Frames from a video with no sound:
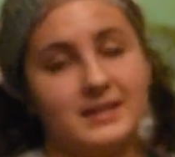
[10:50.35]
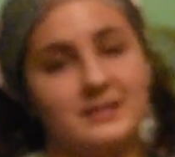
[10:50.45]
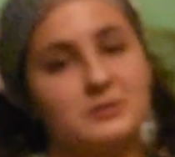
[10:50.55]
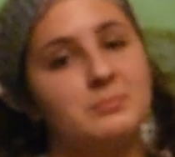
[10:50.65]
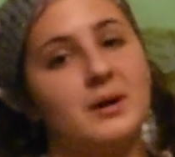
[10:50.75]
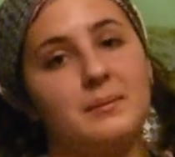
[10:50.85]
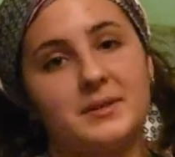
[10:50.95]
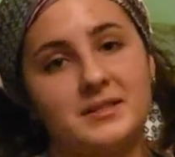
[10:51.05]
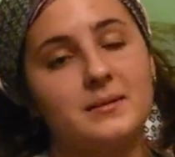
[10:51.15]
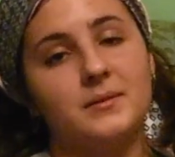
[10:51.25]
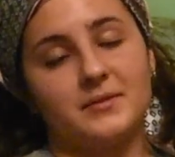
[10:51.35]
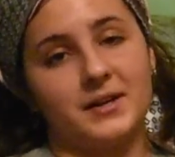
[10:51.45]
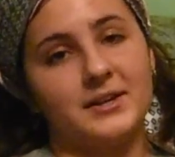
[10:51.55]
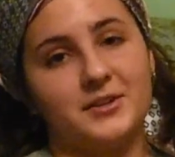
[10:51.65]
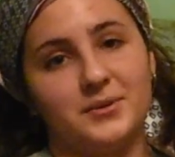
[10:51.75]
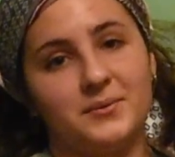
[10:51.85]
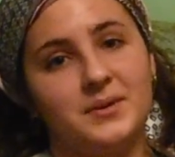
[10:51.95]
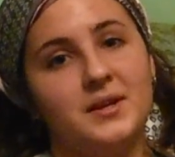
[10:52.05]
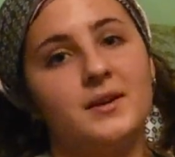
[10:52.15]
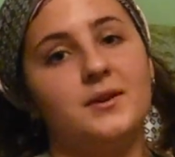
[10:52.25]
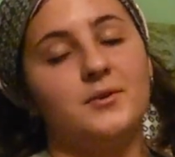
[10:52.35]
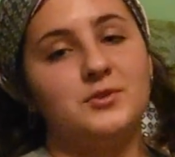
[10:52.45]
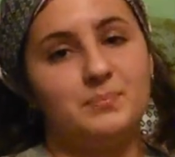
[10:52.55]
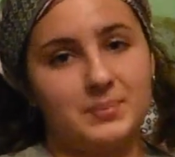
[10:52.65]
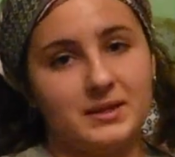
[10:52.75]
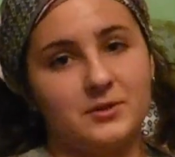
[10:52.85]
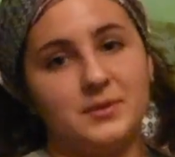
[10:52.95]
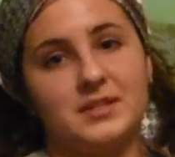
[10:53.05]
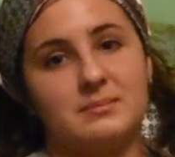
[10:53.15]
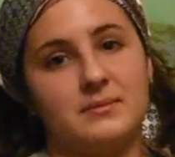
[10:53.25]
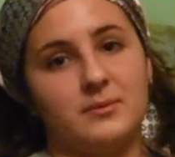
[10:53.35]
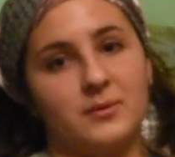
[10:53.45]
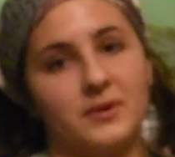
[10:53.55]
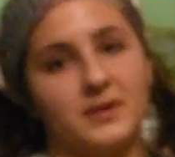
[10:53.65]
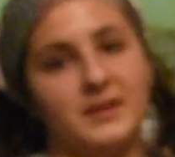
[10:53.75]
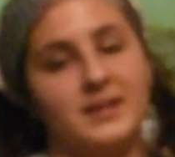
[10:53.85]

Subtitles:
And there's probably someone around you who's been through this before.